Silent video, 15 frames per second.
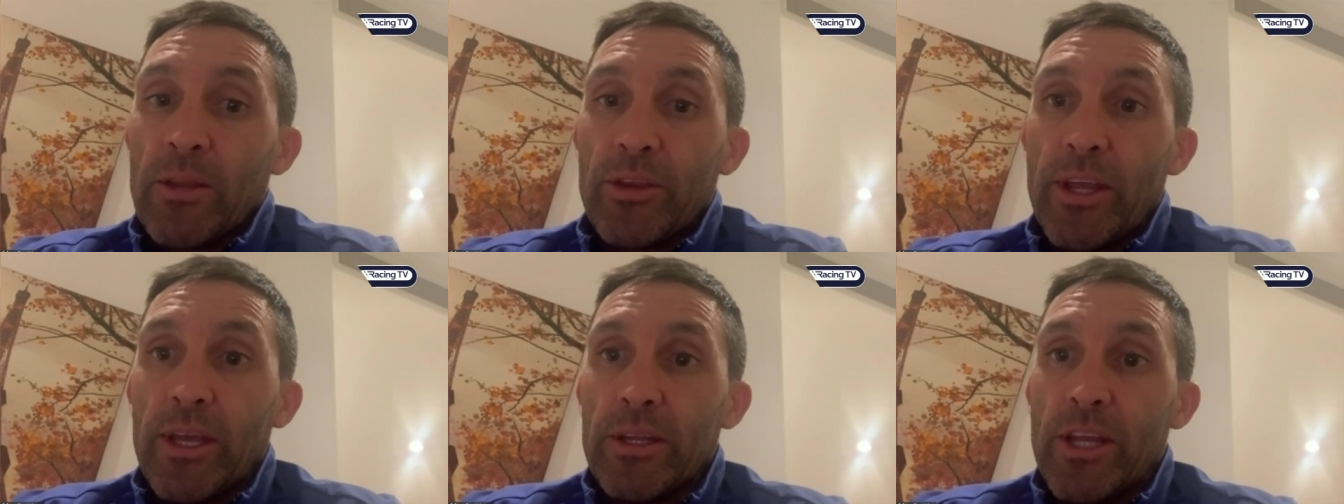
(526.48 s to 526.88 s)

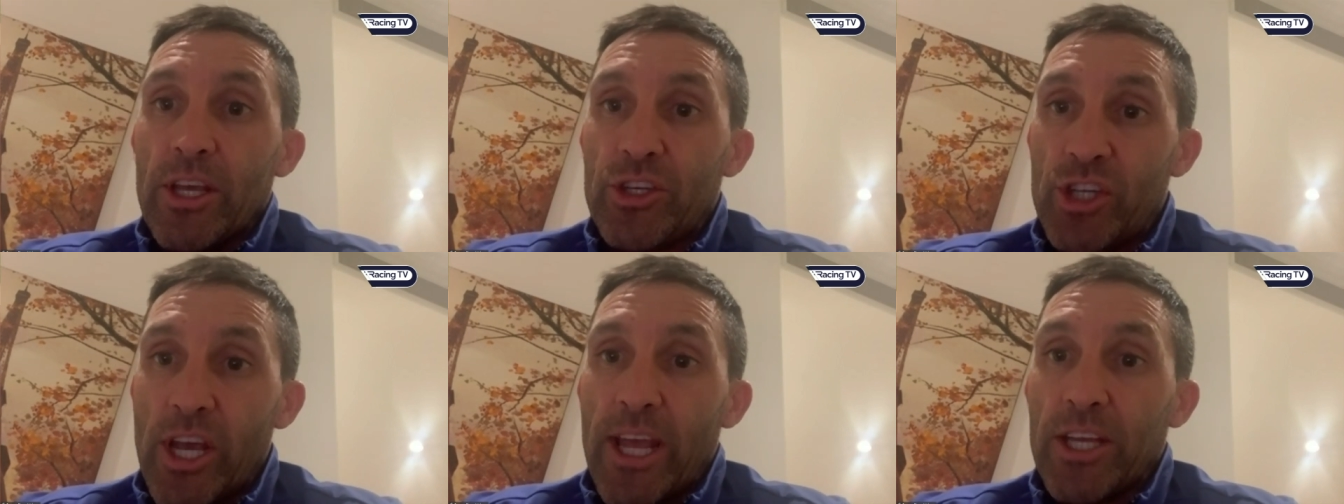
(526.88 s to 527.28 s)
they,
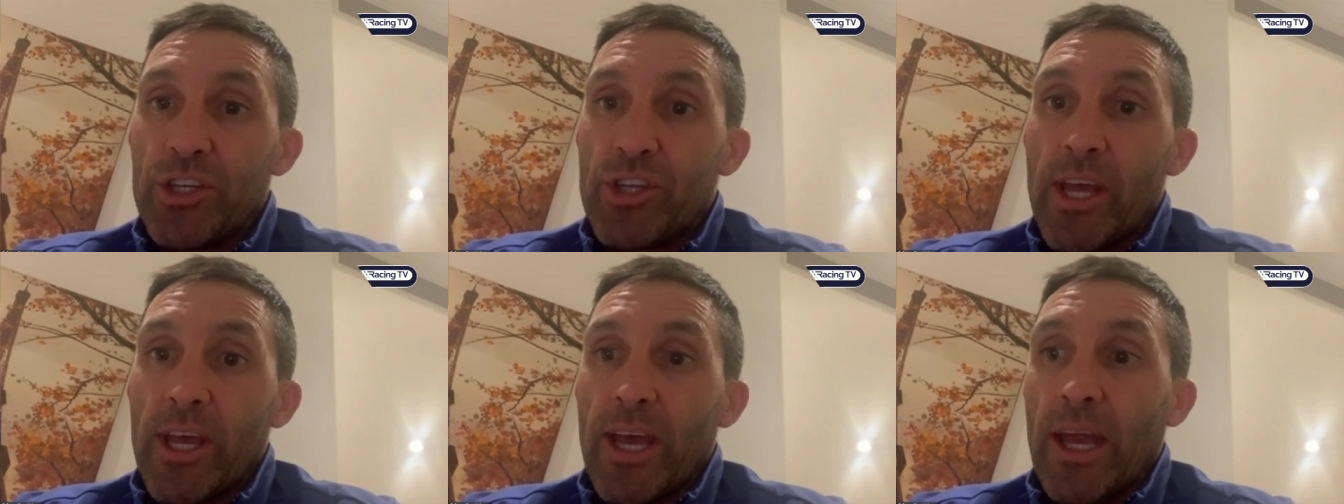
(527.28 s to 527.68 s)
they
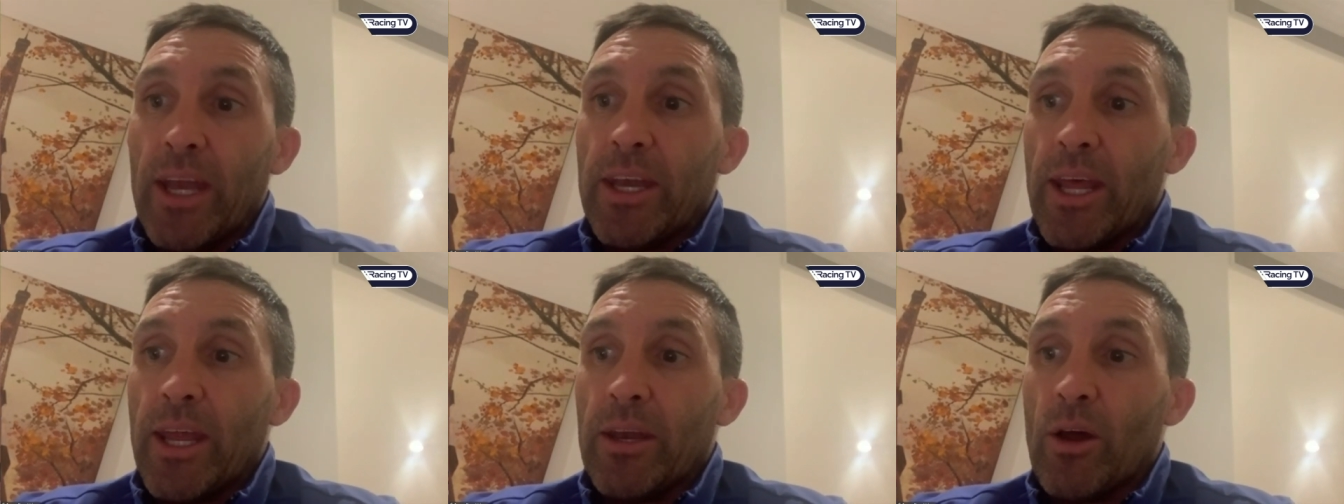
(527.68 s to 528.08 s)
changed it,
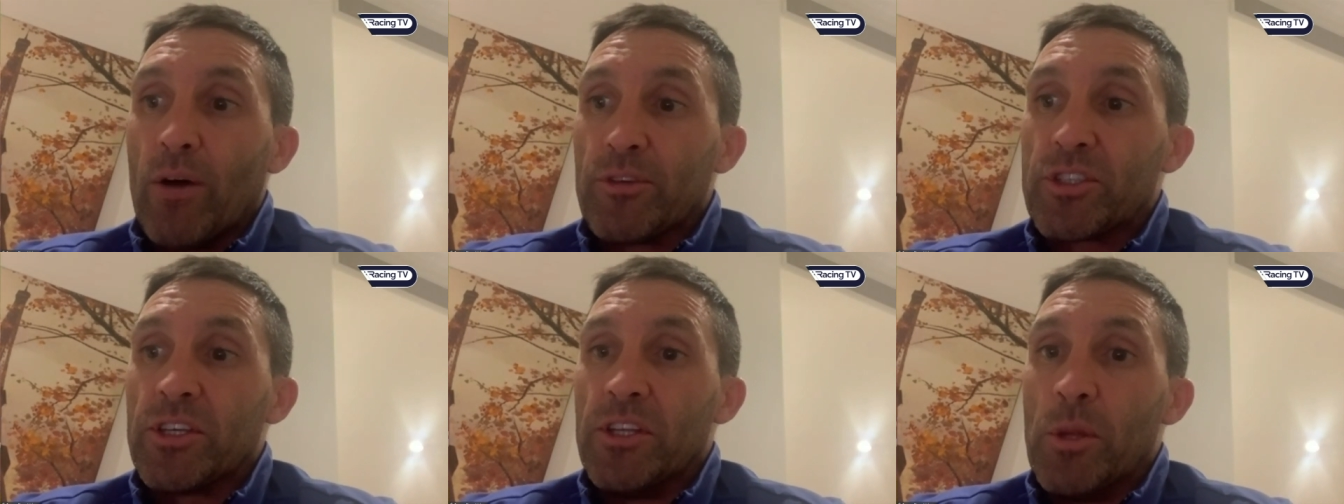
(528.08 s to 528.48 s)
and then
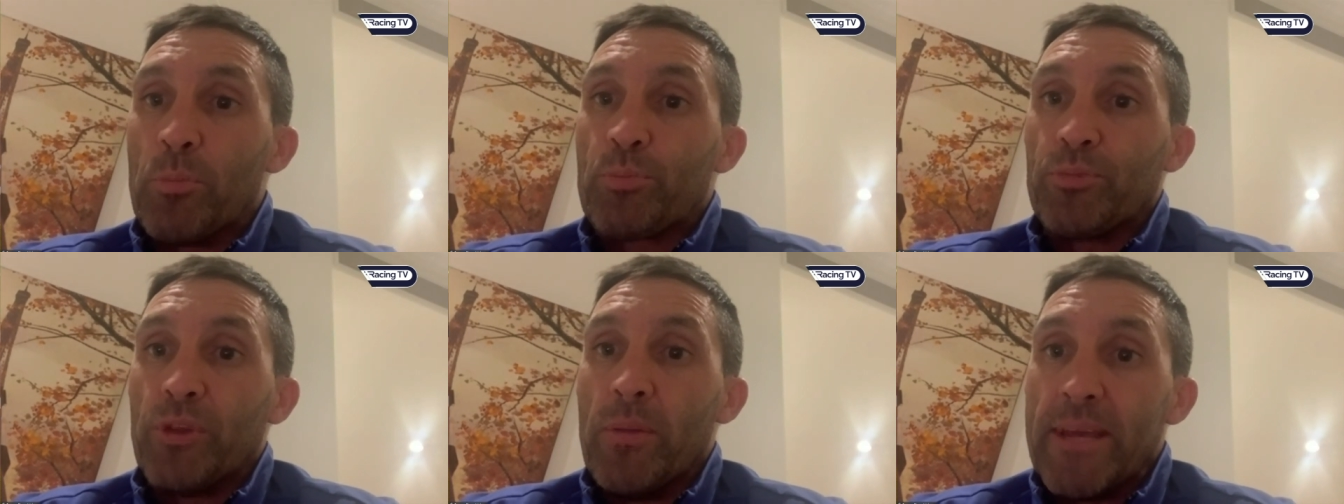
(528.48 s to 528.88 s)
obviously the,
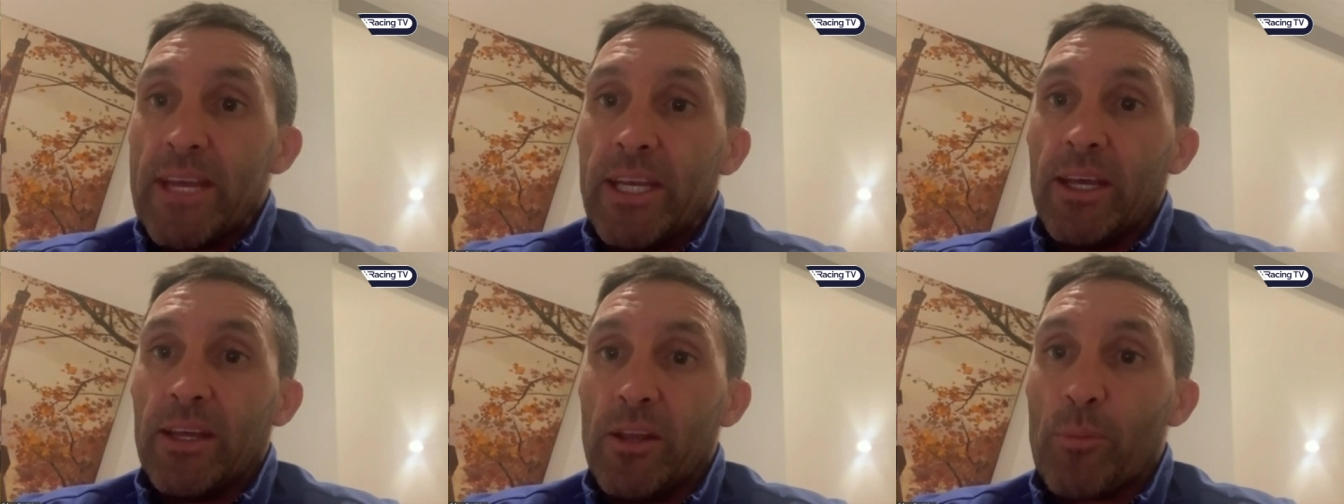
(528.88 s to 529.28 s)
the
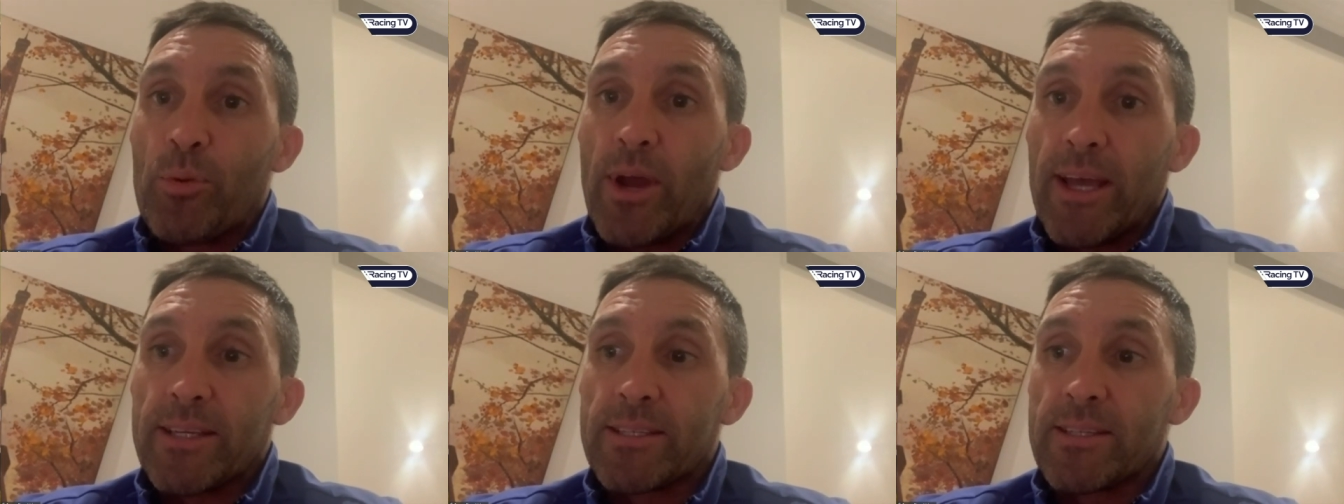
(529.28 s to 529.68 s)
media and the
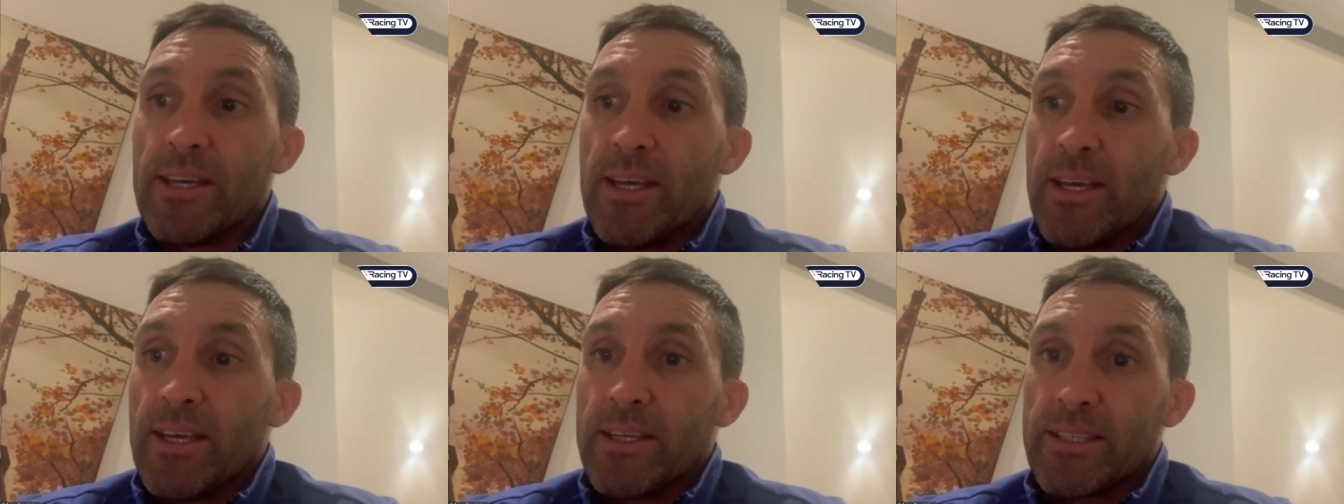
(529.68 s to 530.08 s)
press
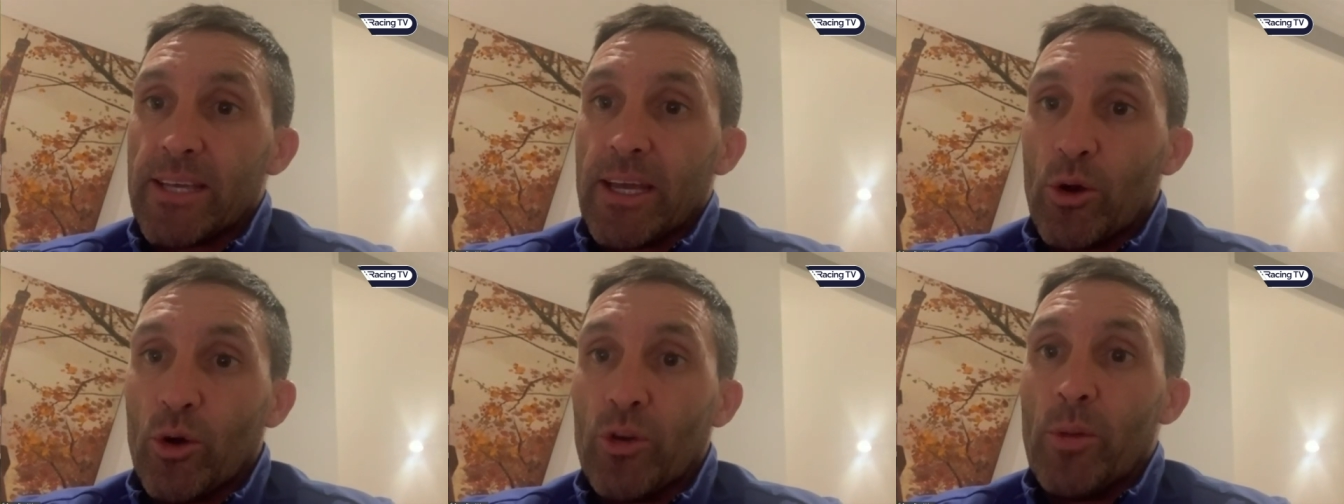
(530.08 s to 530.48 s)

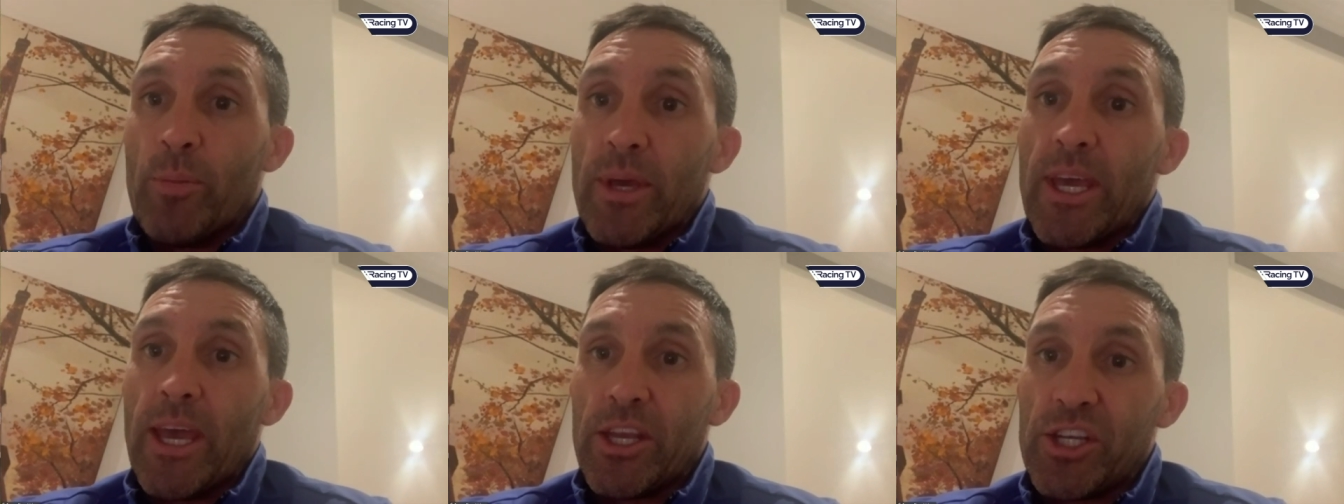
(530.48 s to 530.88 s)
said, oh, the
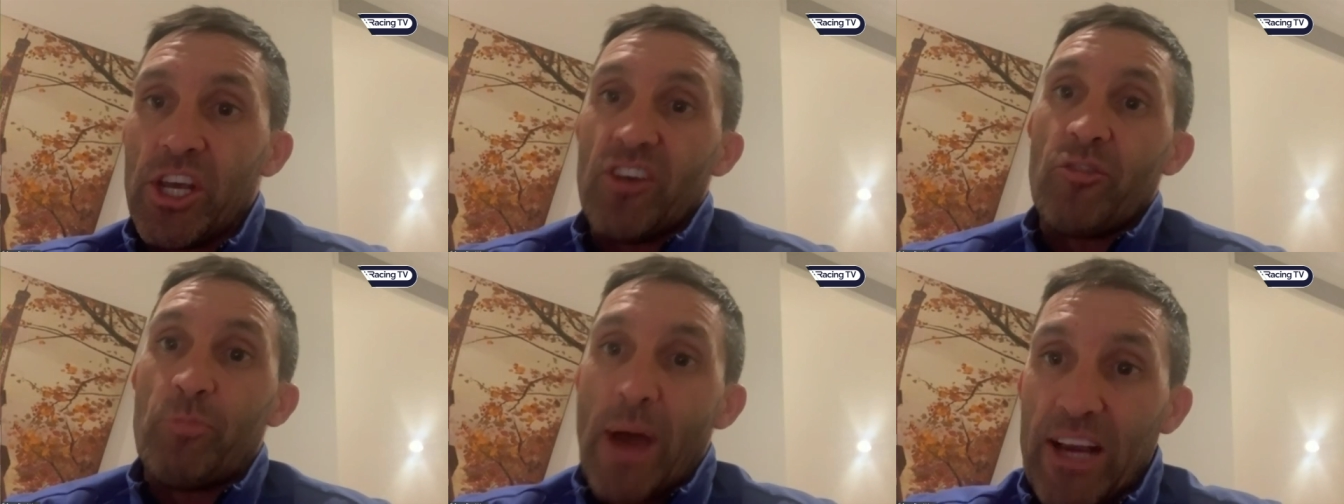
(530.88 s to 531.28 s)

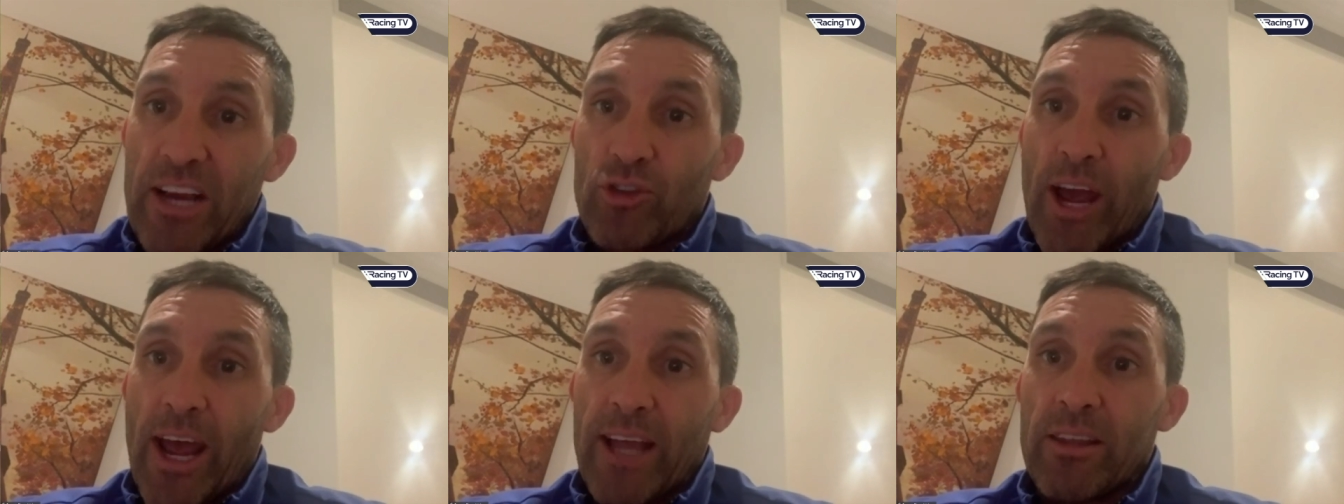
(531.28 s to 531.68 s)
BHA have
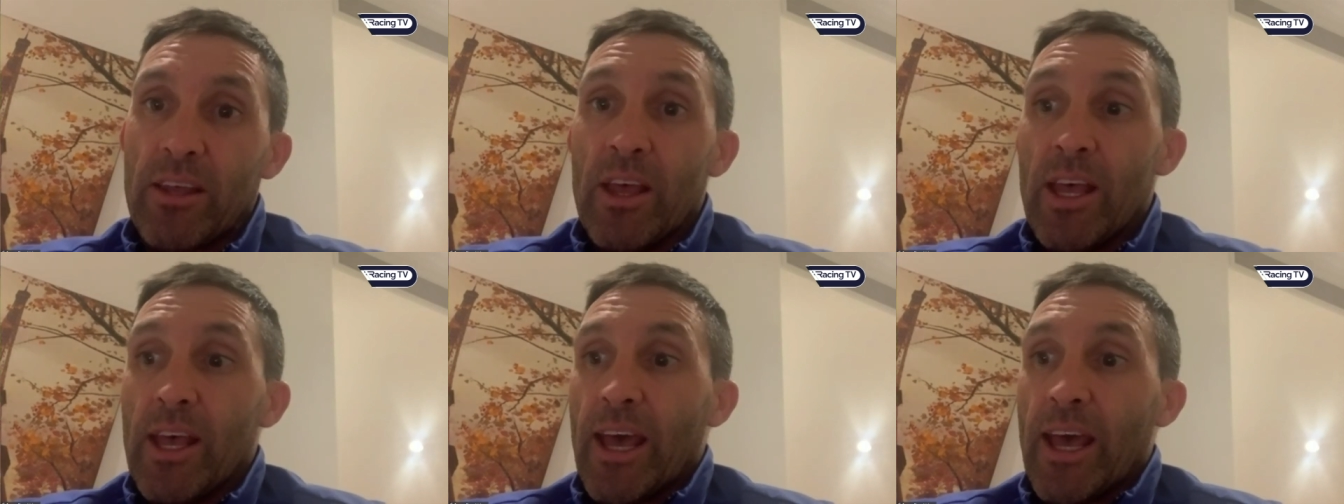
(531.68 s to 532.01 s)
backtracked,